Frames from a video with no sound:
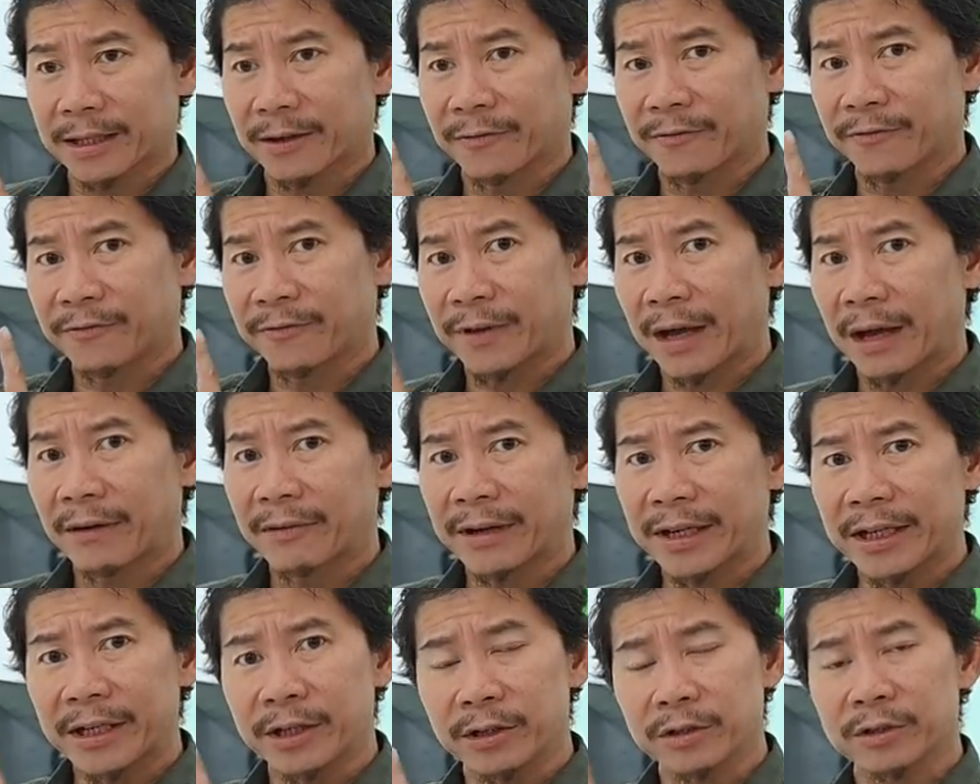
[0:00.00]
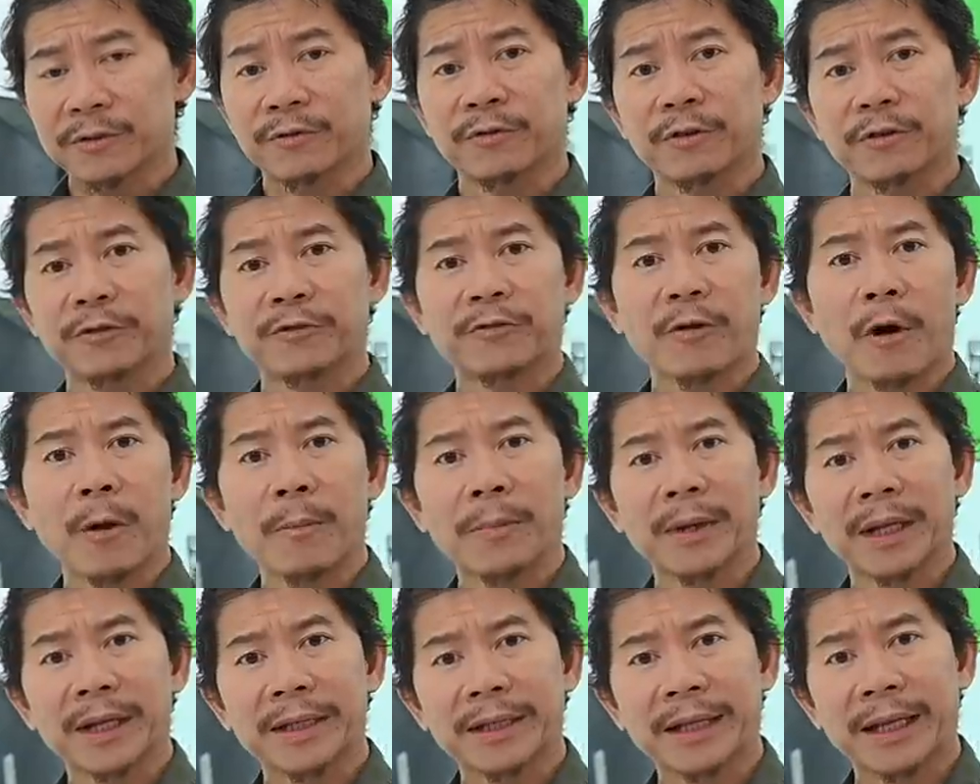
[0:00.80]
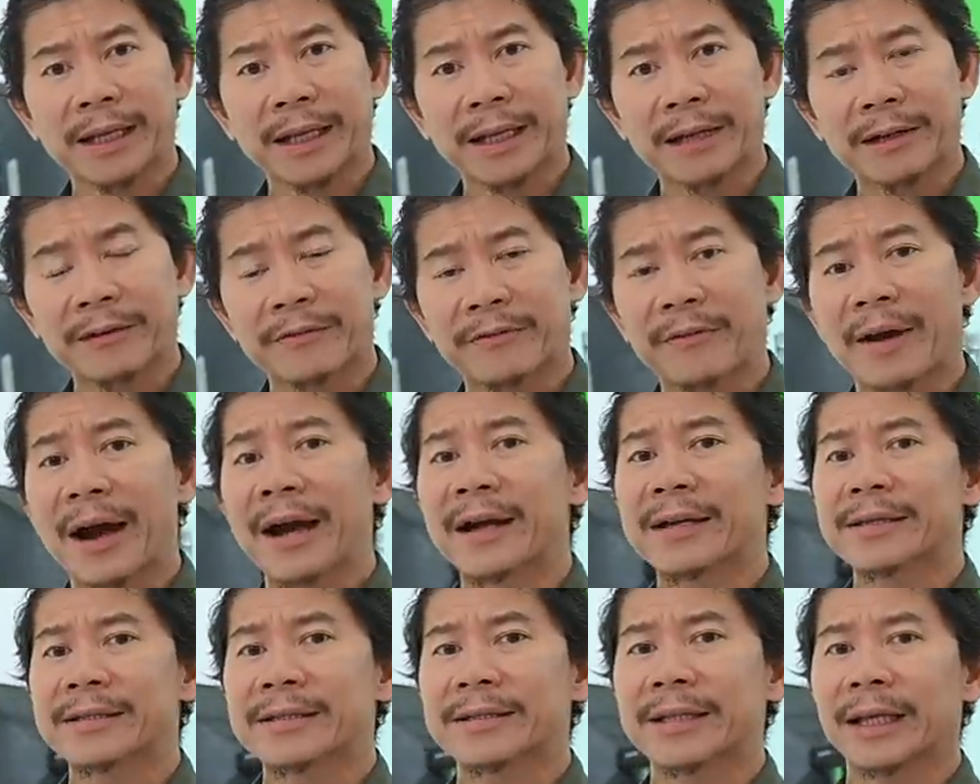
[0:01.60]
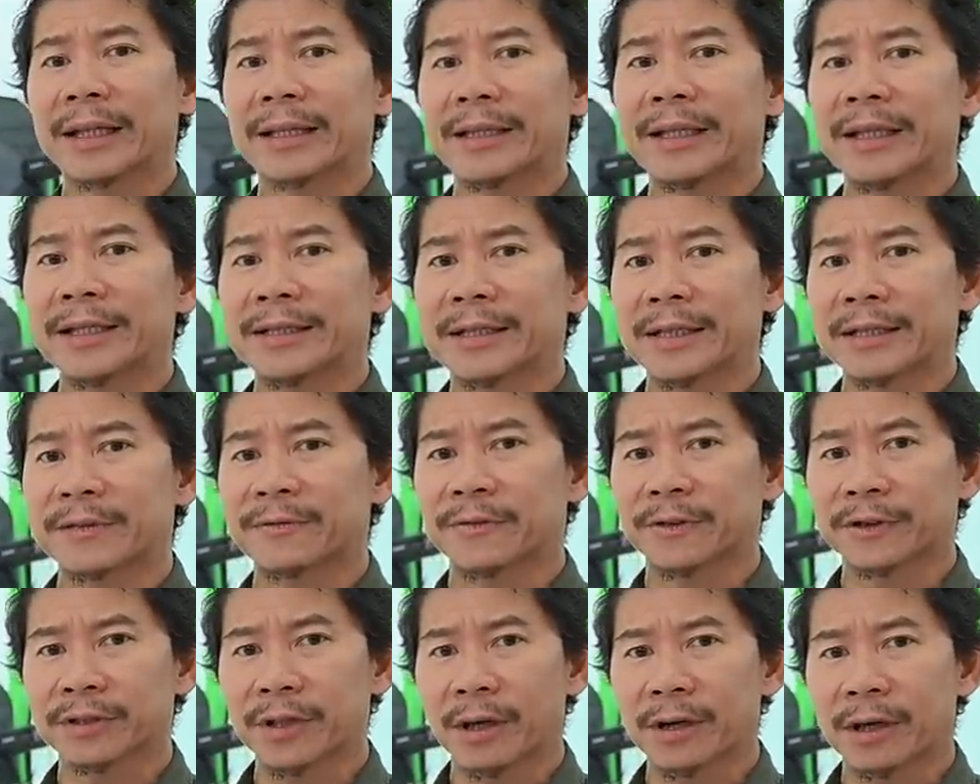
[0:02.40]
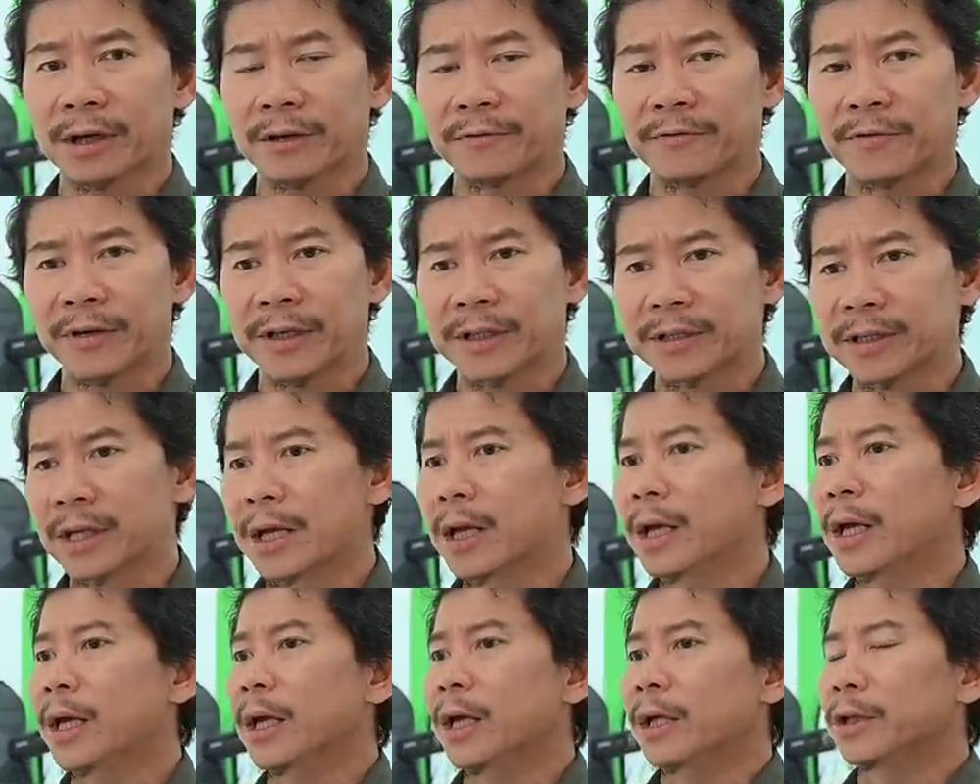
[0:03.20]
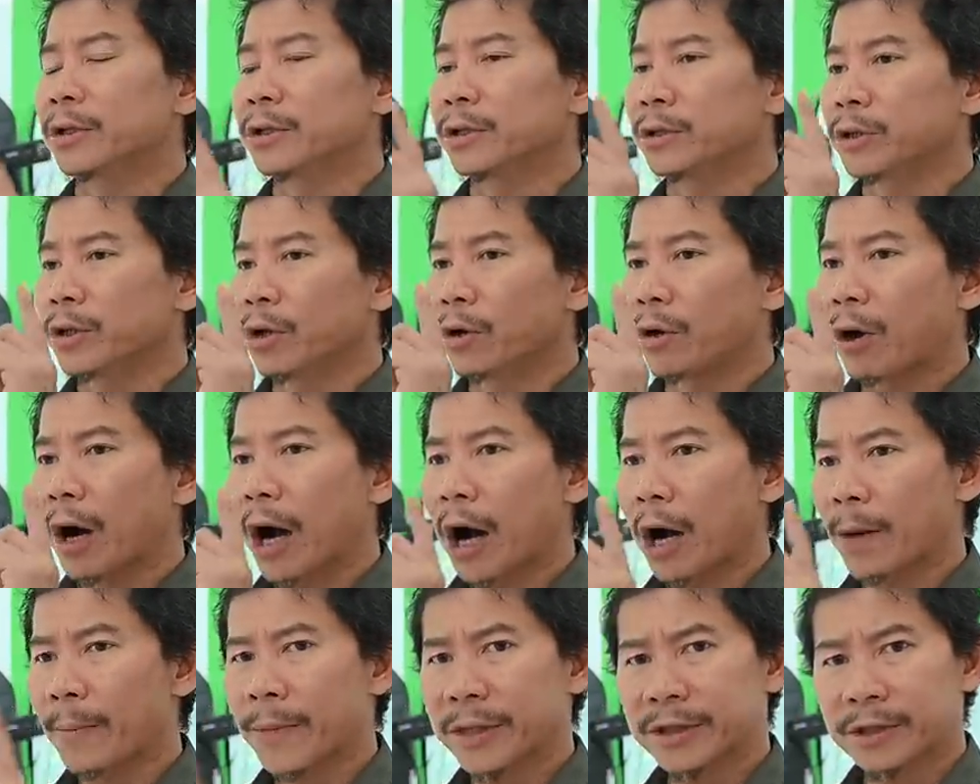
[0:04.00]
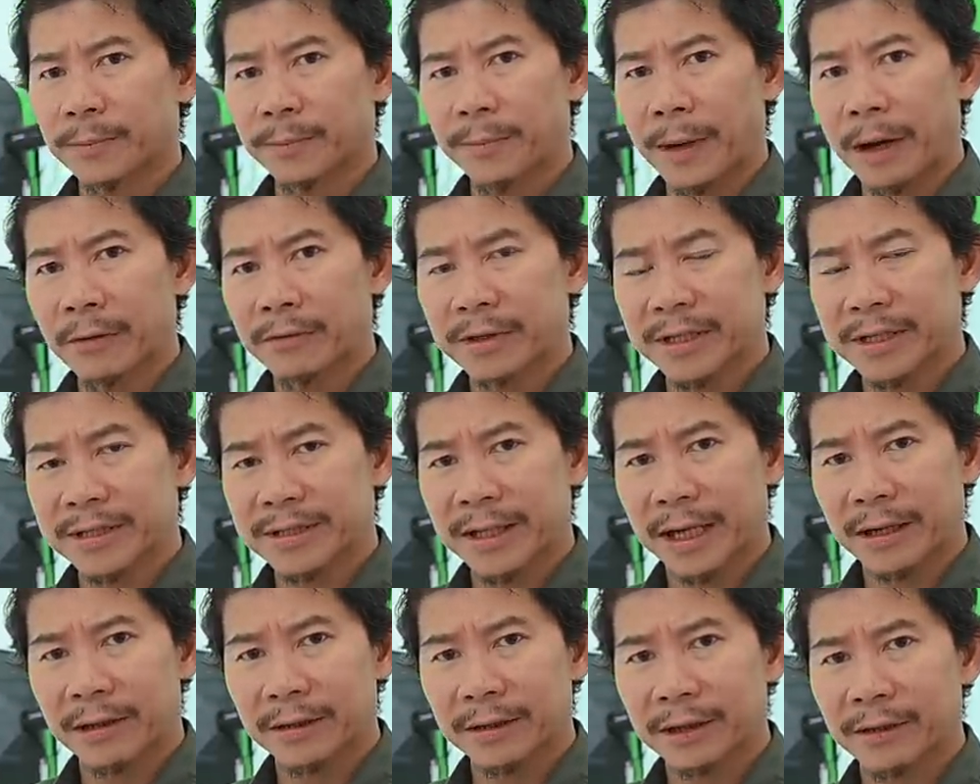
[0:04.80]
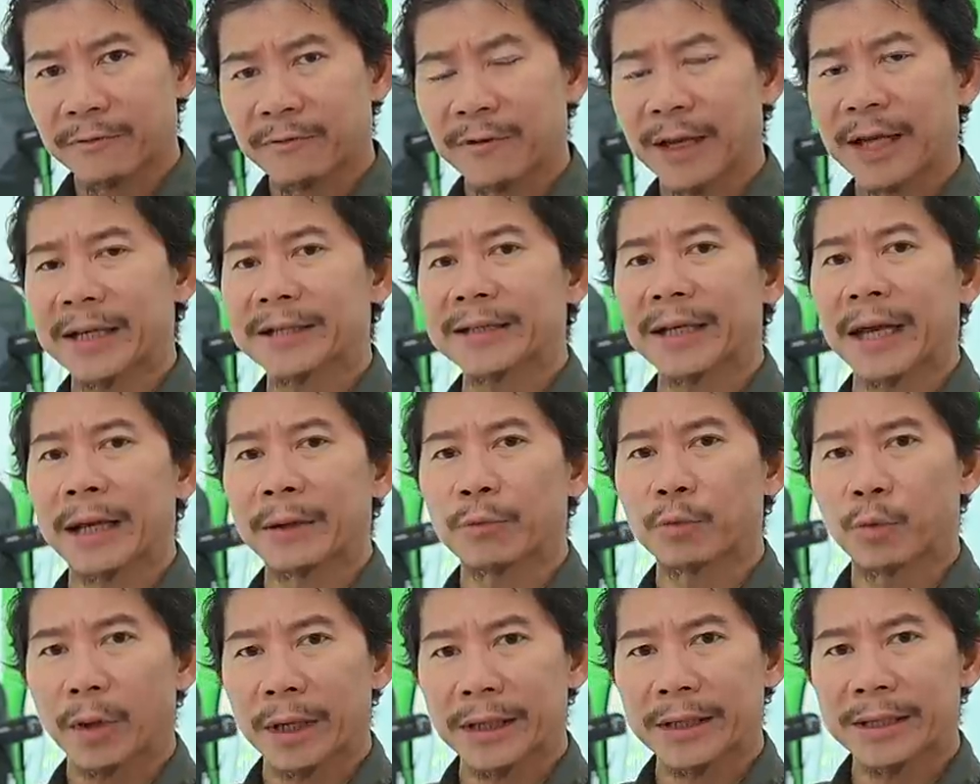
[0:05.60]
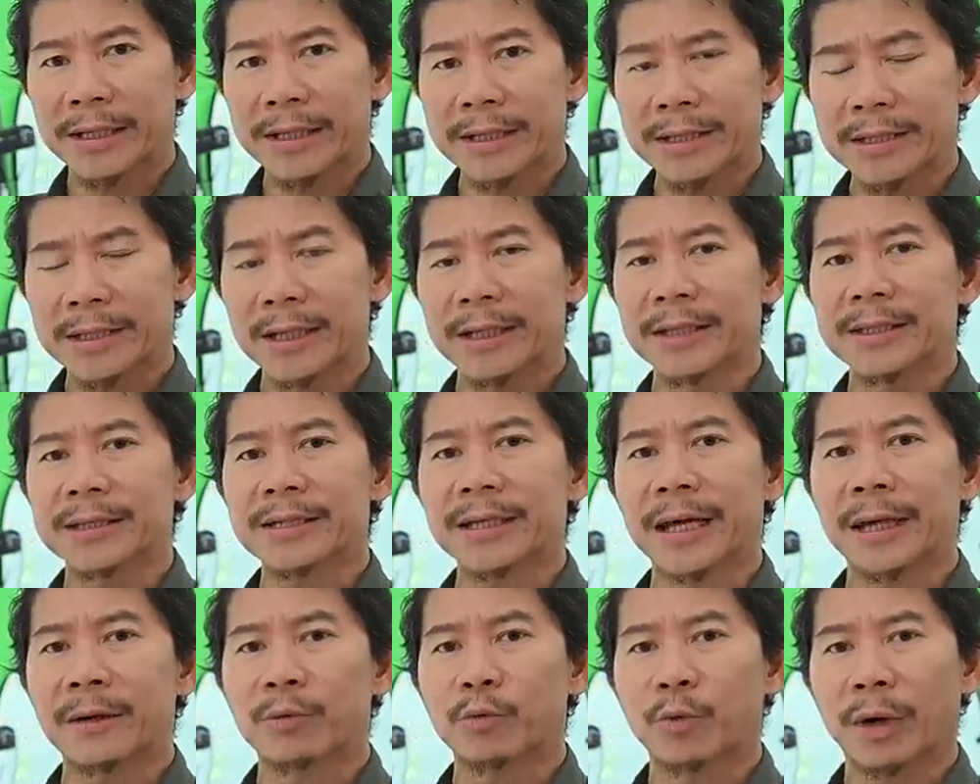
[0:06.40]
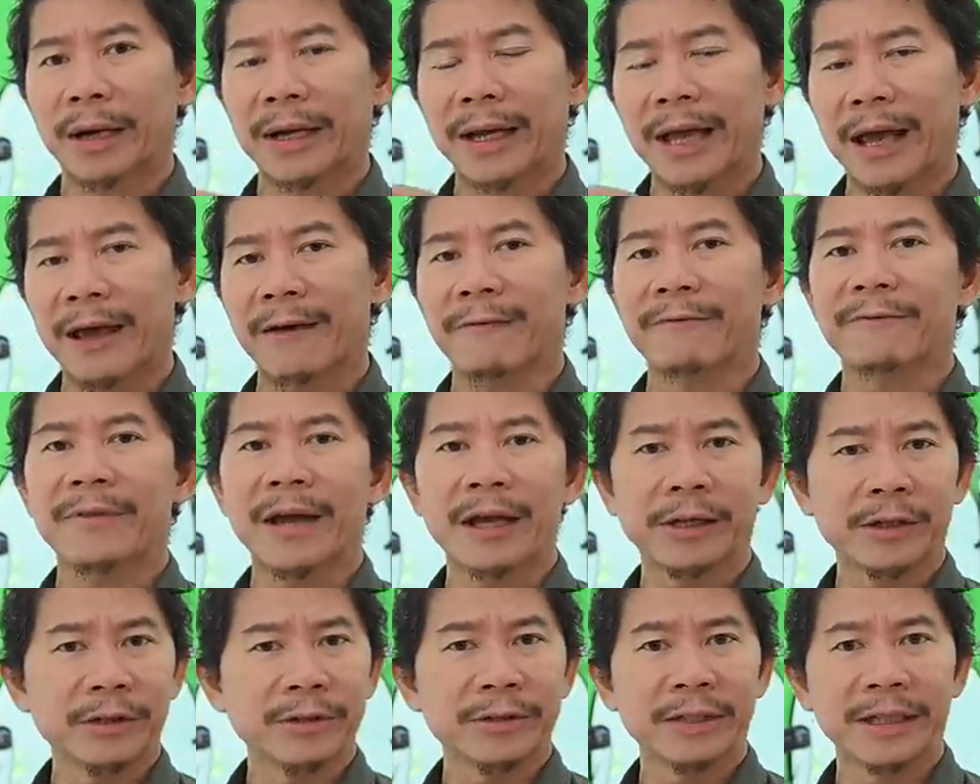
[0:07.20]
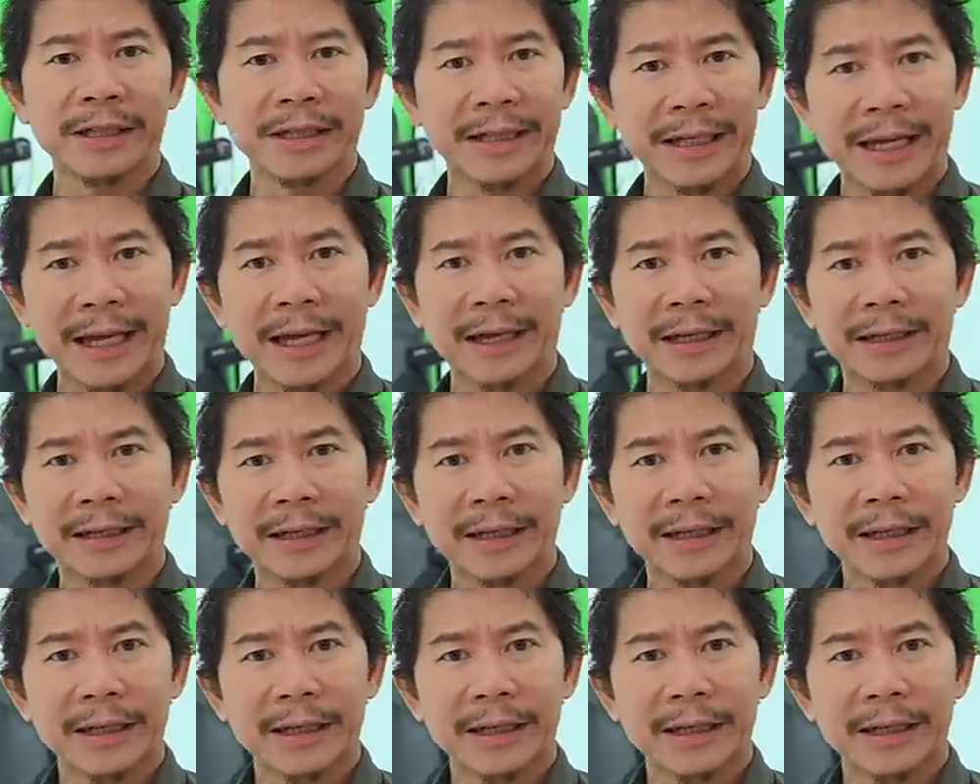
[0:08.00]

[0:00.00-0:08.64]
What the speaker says: a very useful formula that I devised that teaches photographers to know how much of power to set on the flash, at what distance, and what F-value they get.